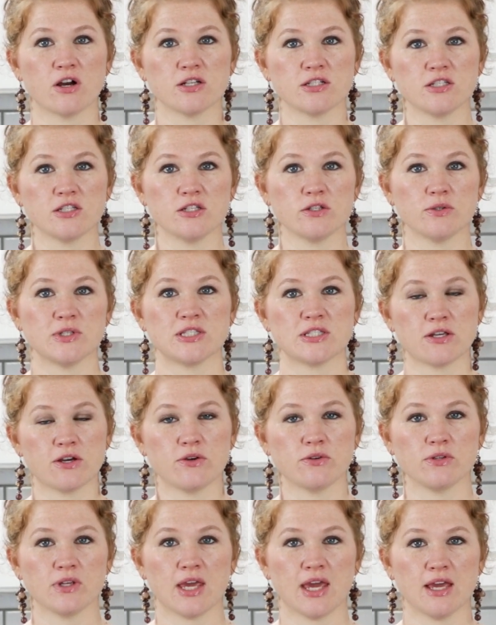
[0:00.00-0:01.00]
onto its
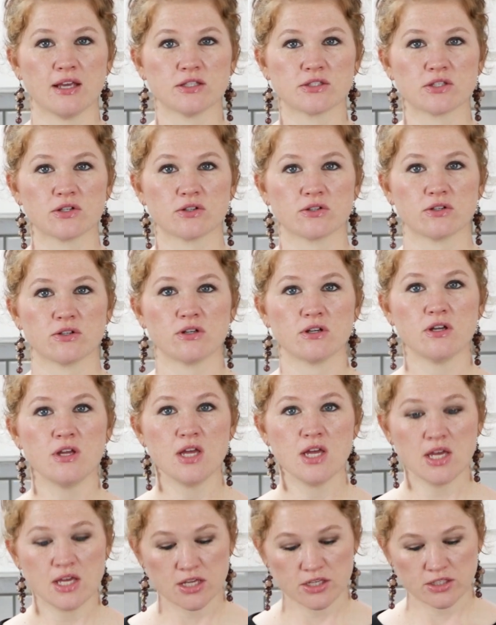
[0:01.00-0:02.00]
own cake circle.
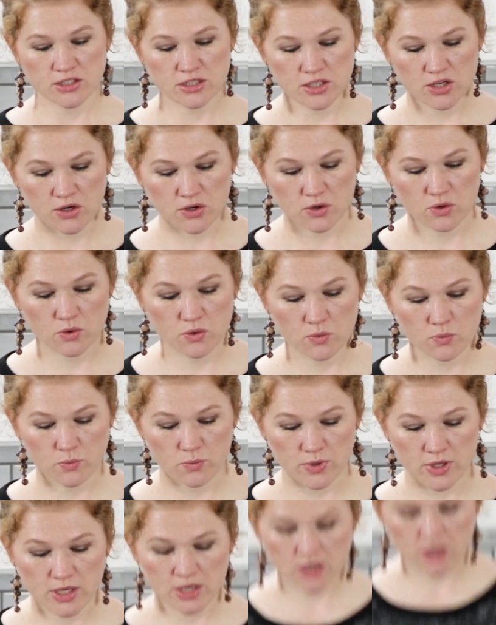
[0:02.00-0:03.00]
So
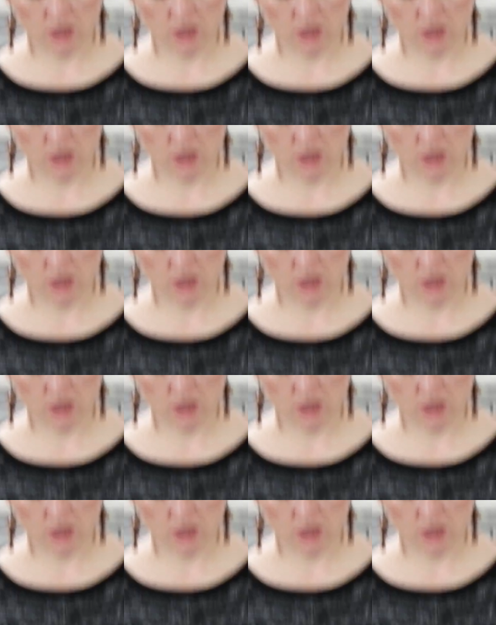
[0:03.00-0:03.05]
we